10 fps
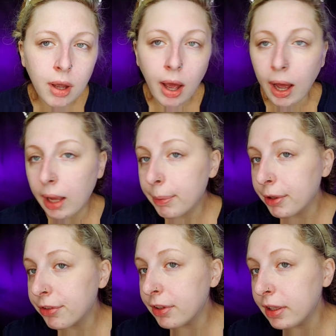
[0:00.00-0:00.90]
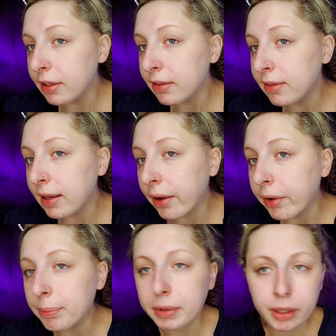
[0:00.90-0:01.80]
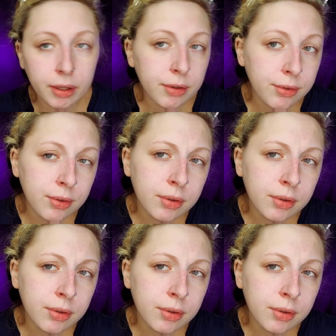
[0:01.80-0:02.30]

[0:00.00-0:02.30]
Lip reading: I personally can see how it blurs.